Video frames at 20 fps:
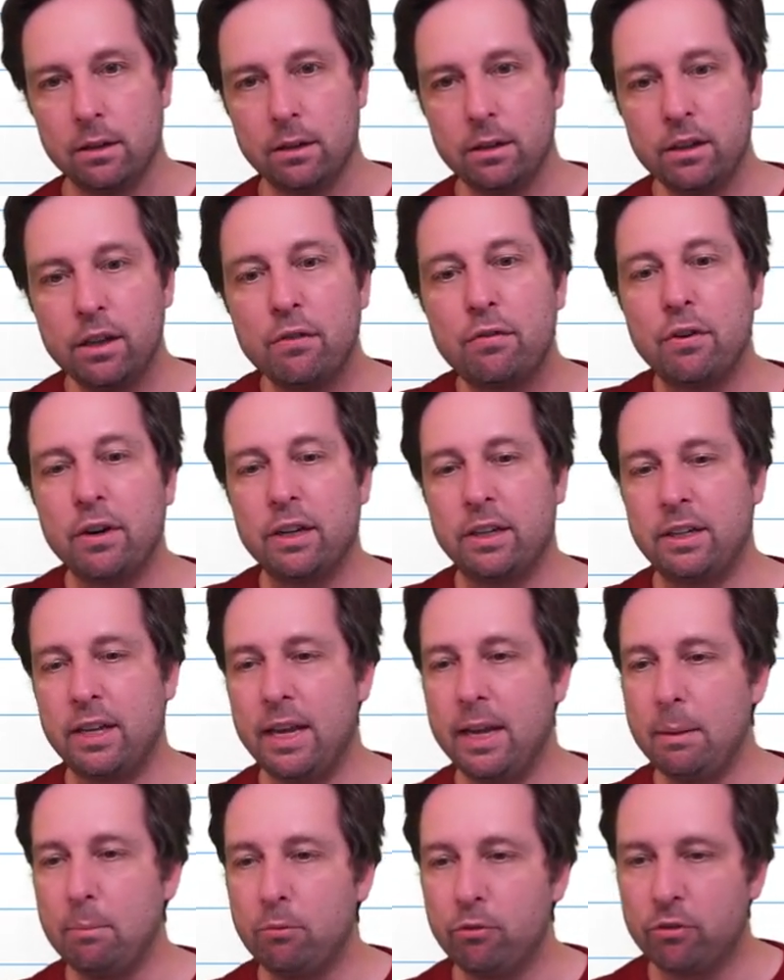different
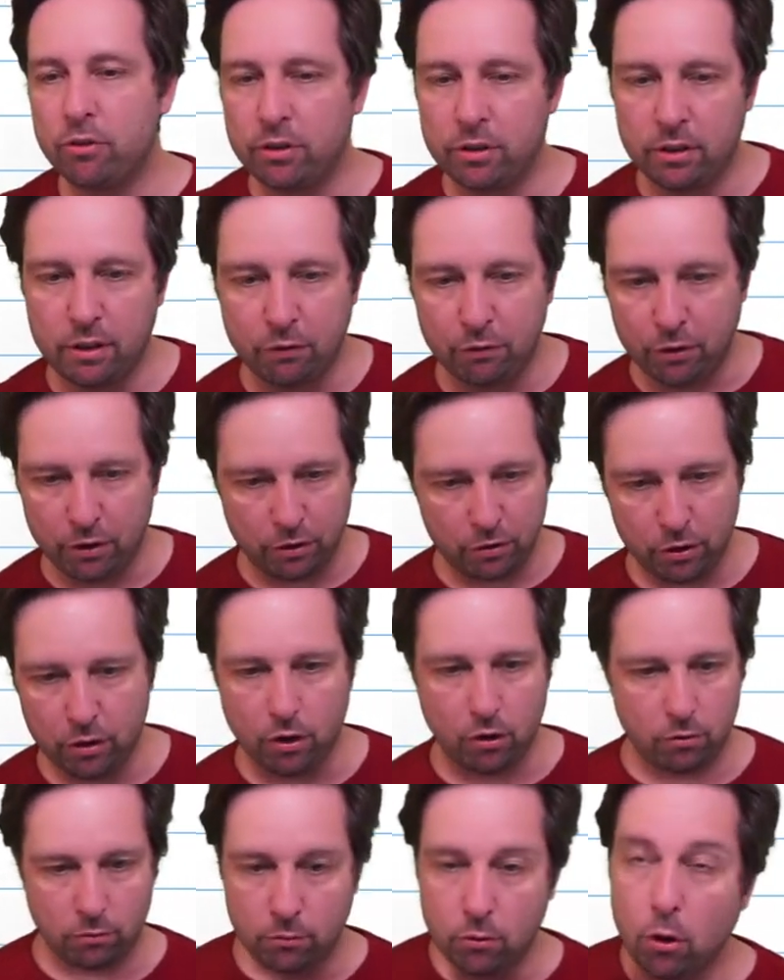teams, different, you
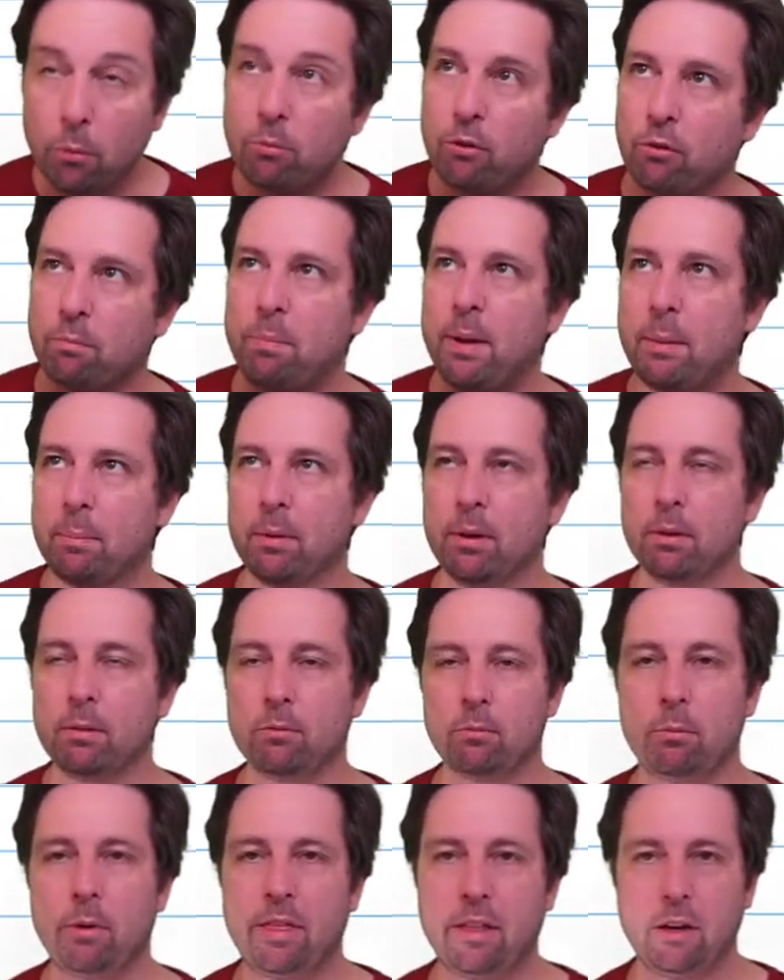know, groups of people
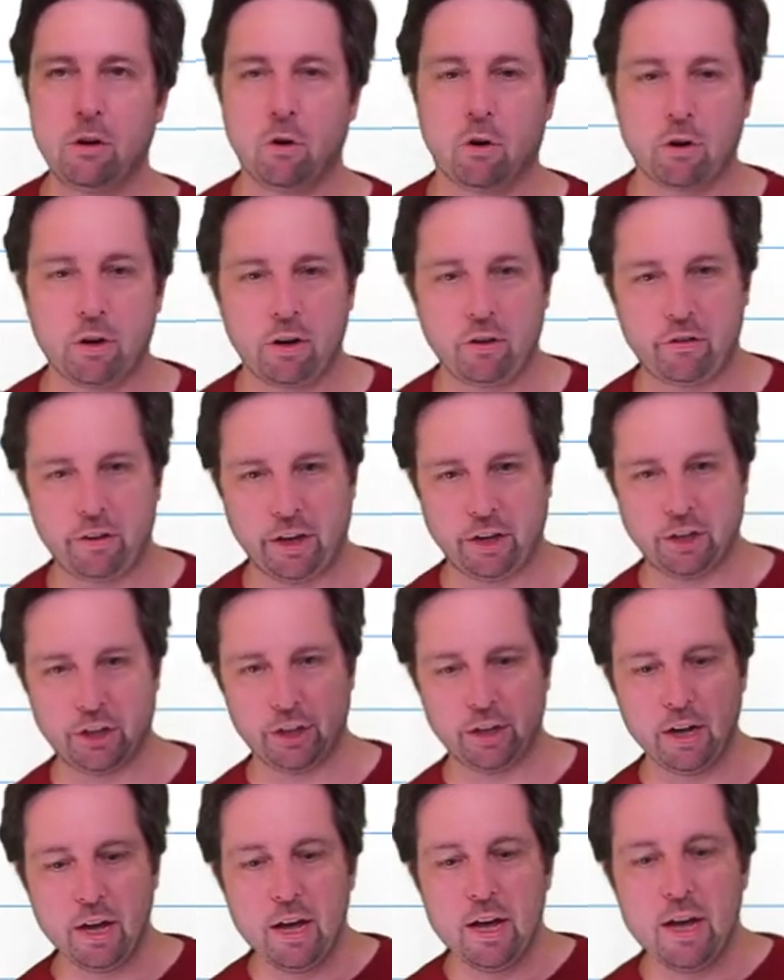within your
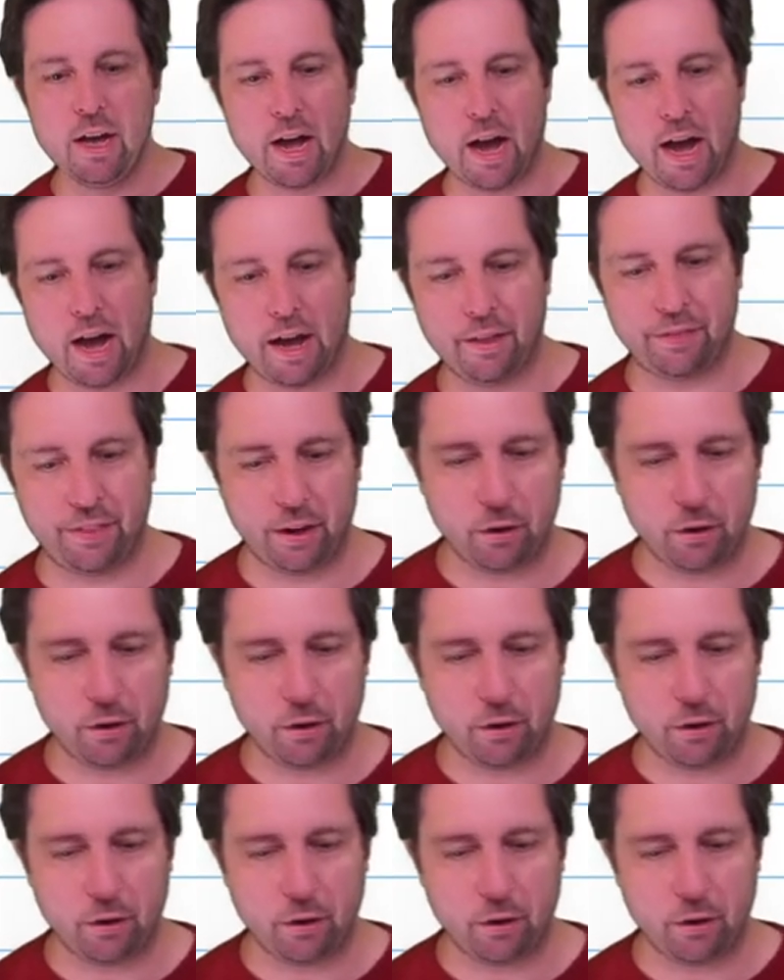organization. And that,